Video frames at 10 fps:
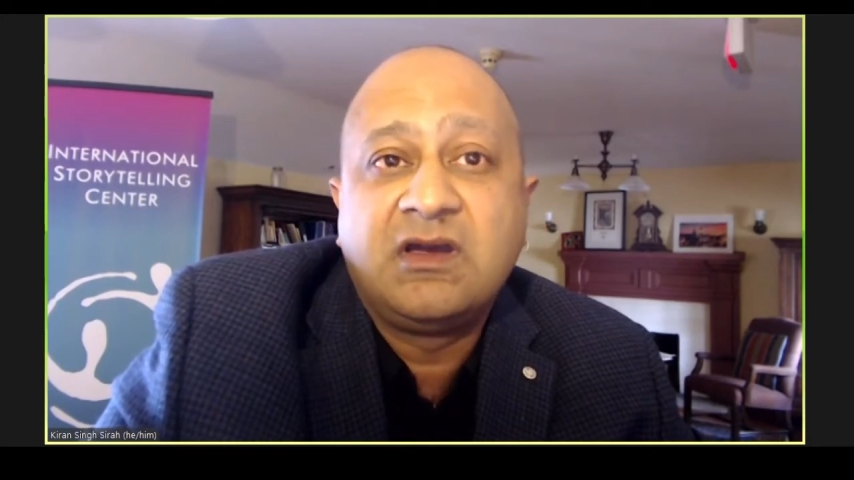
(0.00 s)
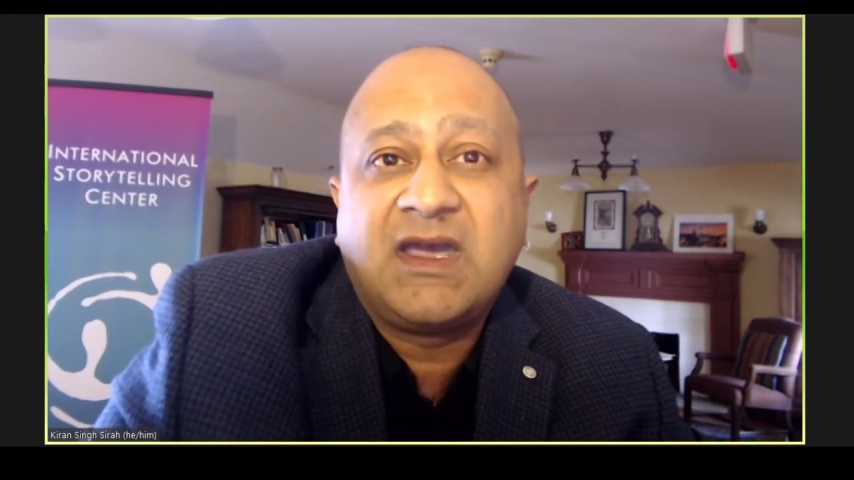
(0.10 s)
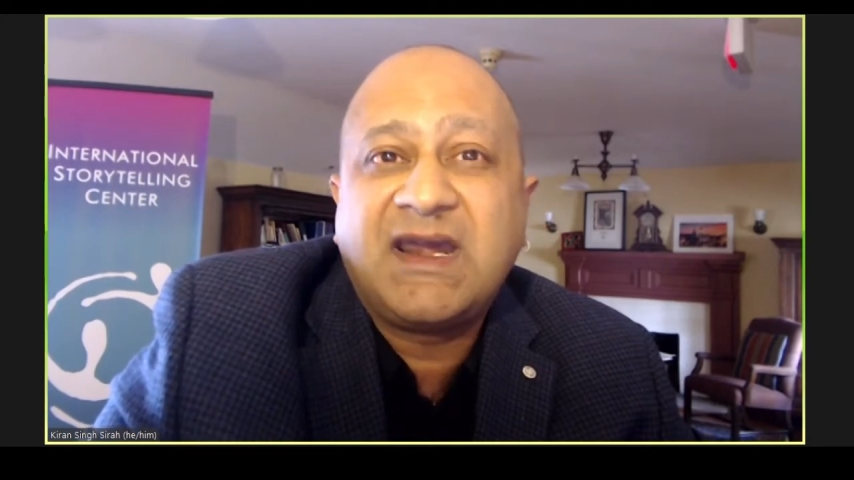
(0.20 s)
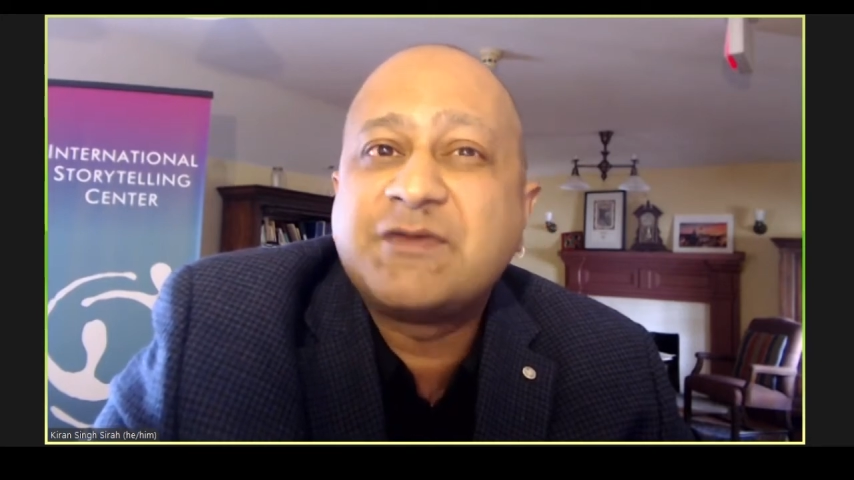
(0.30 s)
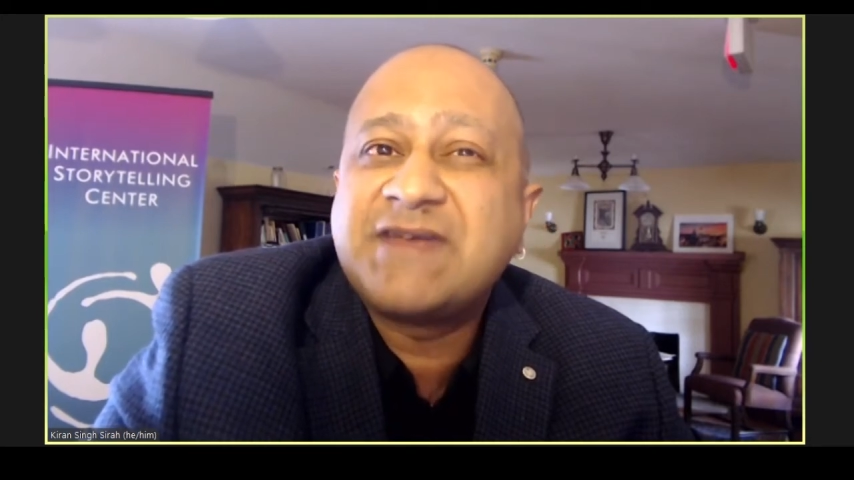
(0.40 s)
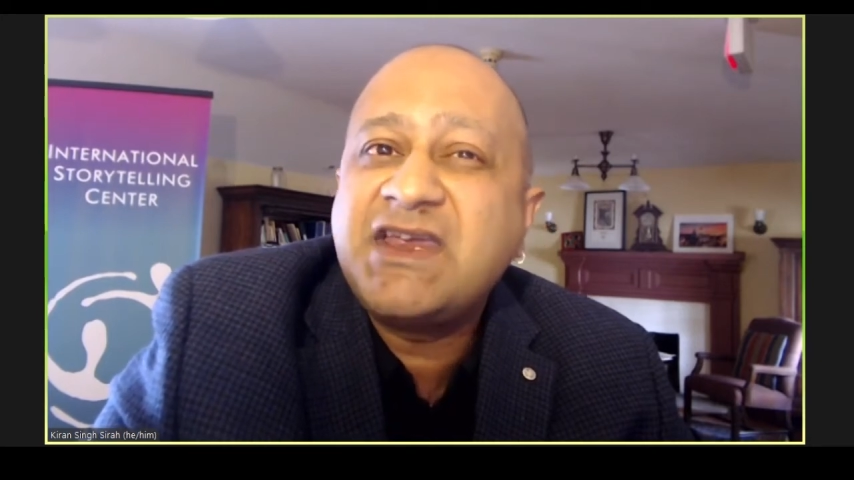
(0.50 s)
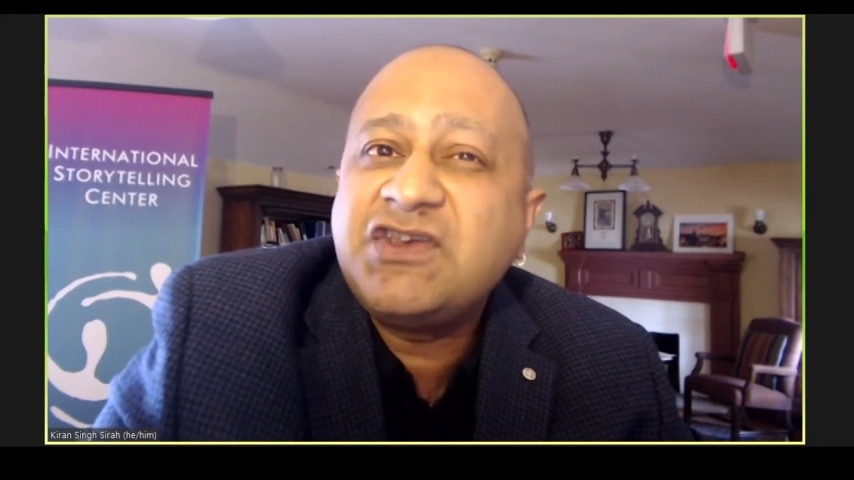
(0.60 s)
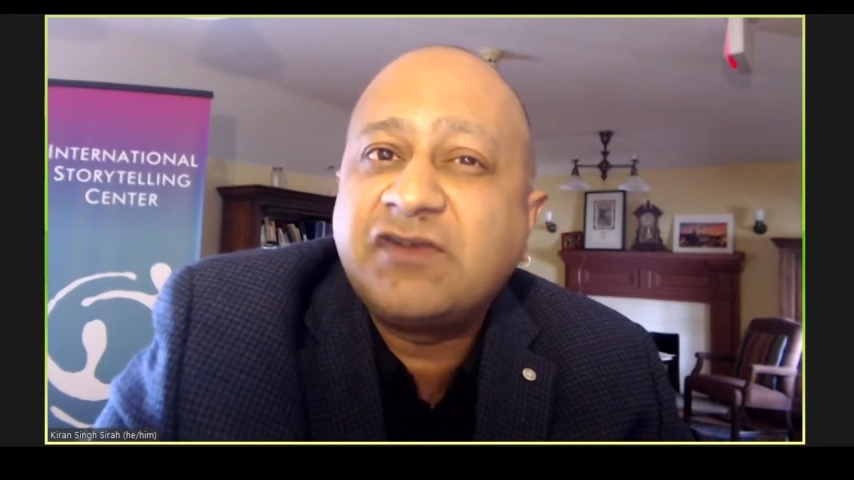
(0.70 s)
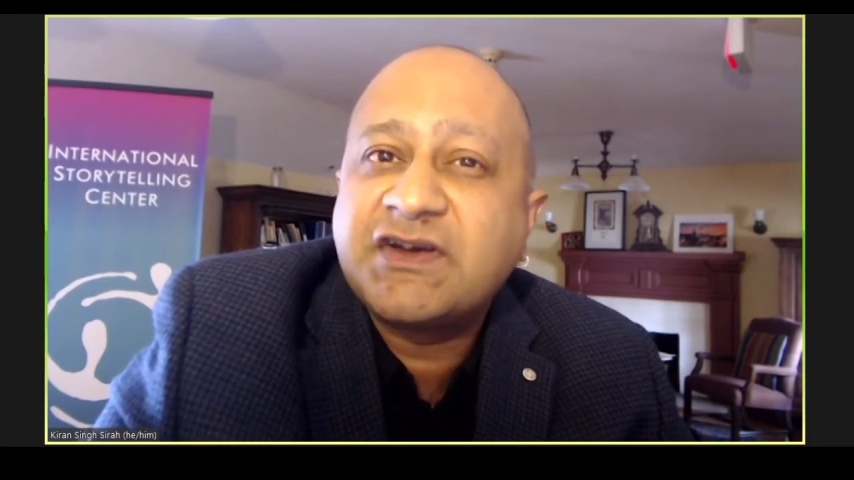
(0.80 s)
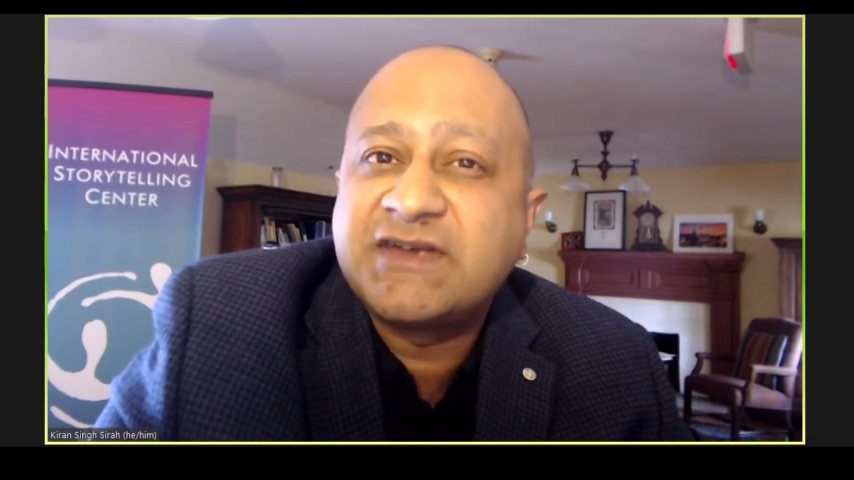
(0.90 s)
and I was
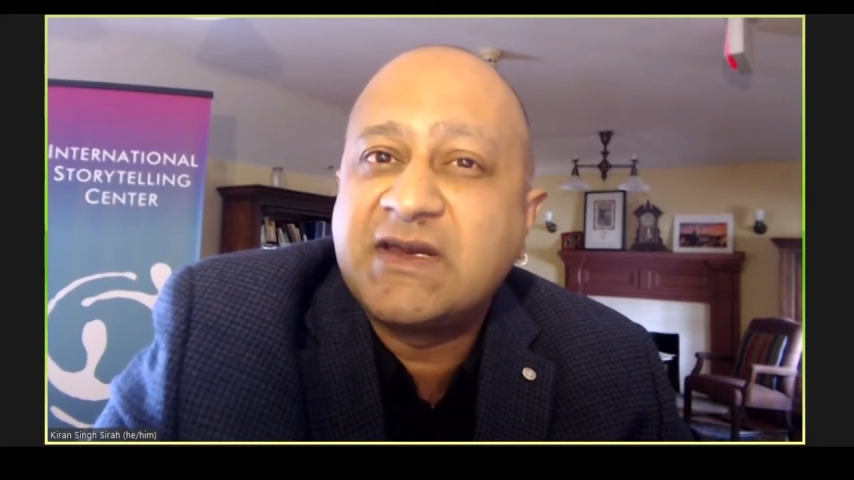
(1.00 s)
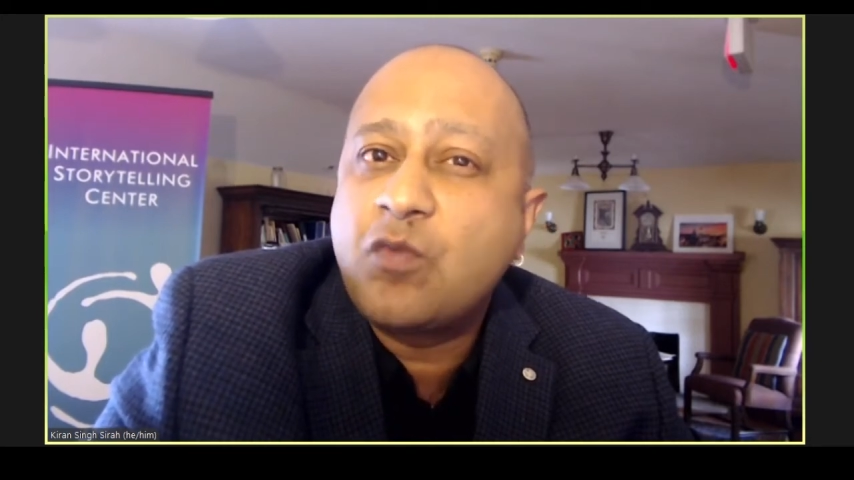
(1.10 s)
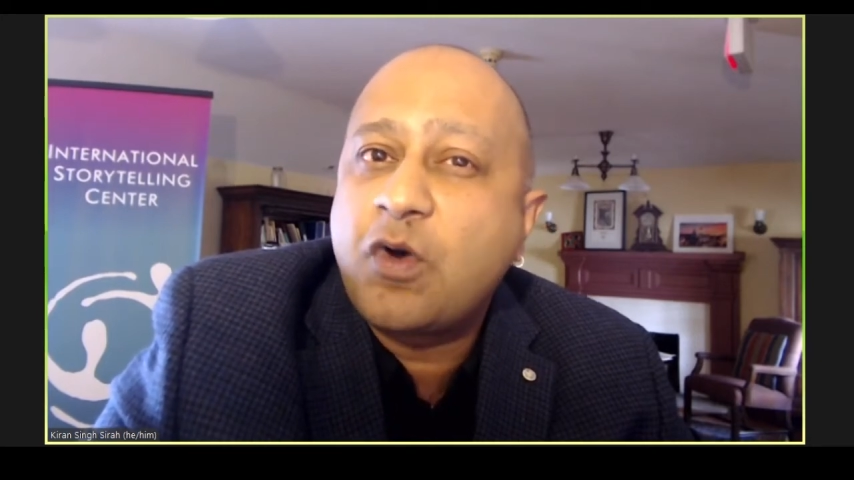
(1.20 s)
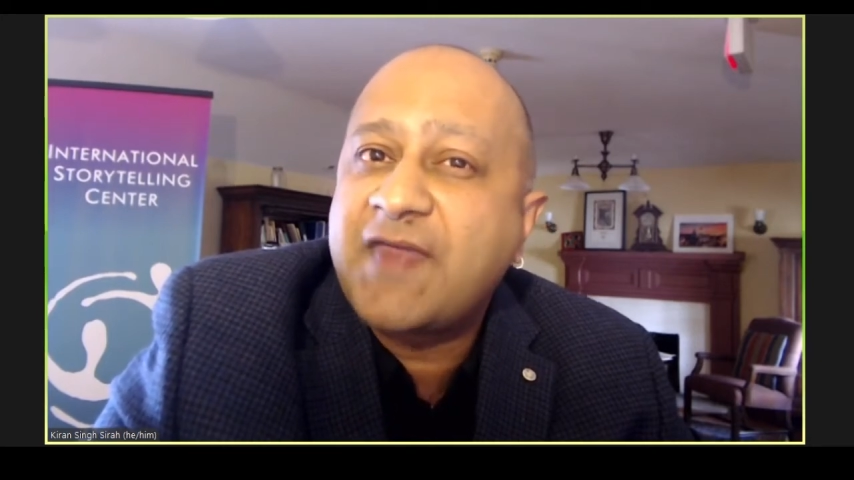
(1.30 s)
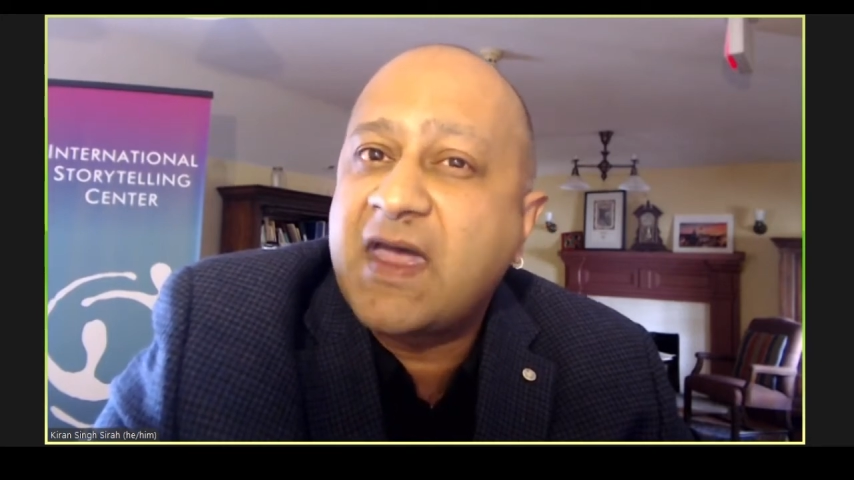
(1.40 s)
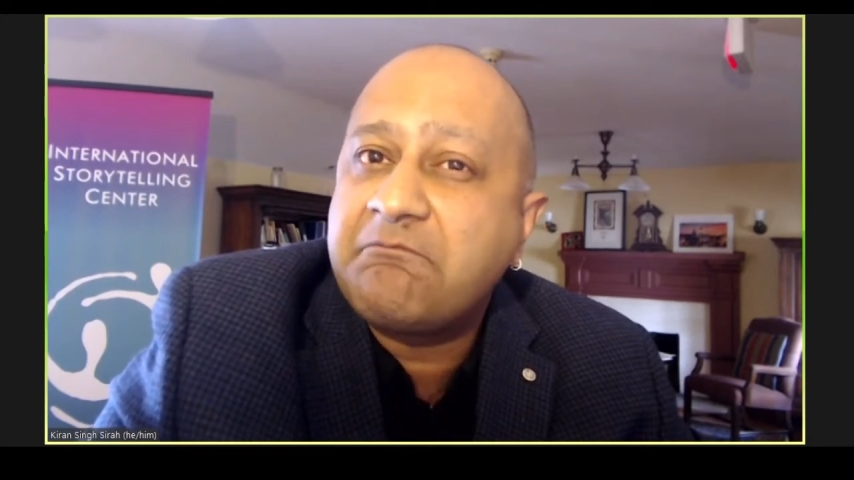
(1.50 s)
interested in what that